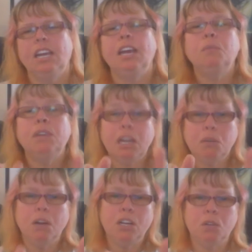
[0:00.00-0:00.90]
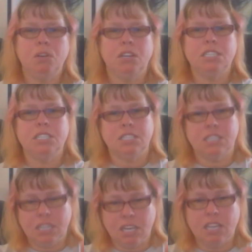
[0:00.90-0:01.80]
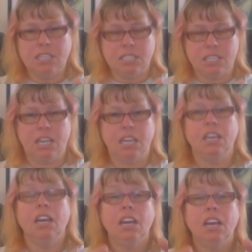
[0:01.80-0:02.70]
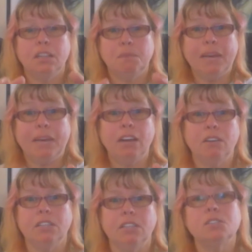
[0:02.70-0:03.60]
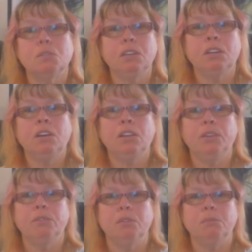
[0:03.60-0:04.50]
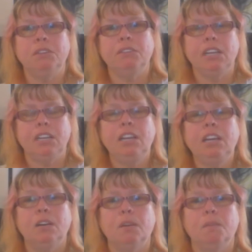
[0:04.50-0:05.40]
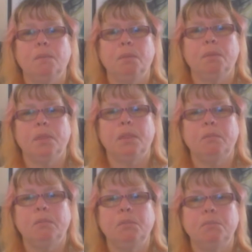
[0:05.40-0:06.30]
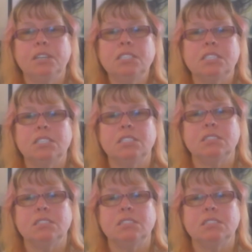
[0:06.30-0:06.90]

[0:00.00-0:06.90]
And when I run across a case like the battle that's going on through me right now with the president,